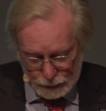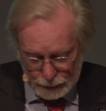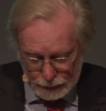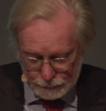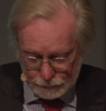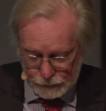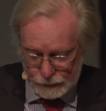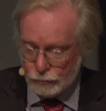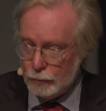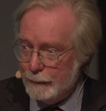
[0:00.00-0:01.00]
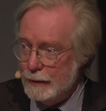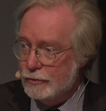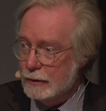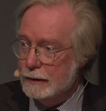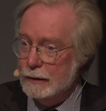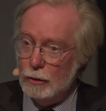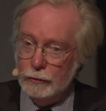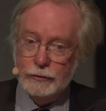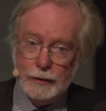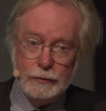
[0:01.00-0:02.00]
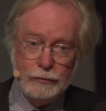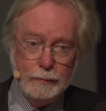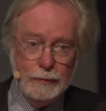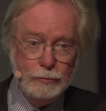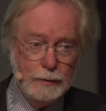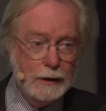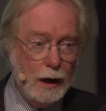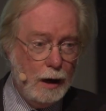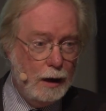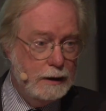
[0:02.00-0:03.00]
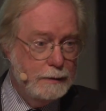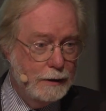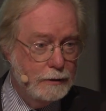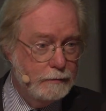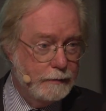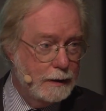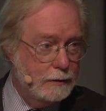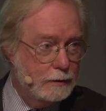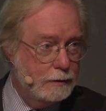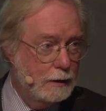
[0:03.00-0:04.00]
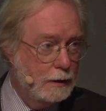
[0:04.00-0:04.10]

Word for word: um, these were basically contests between a highly motivated